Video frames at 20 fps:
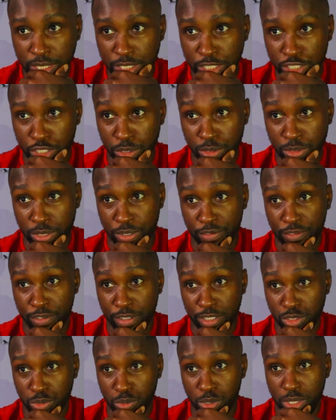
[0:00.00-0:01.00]
So the
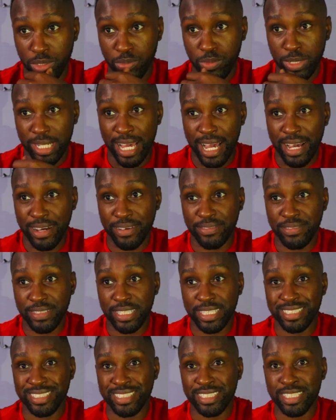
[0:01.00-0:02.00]
first one we have
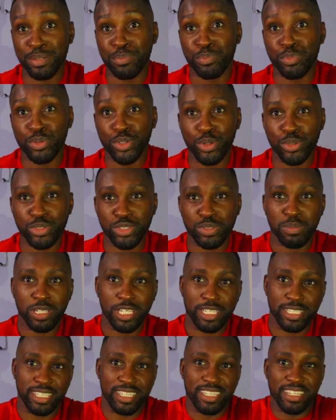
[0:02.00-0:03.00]
is the bro
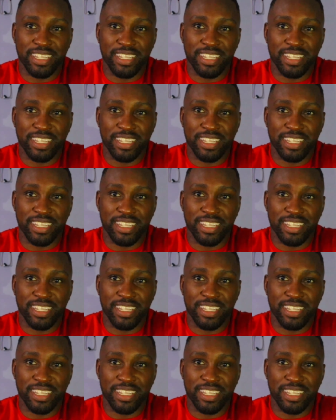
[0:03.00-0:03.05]
split.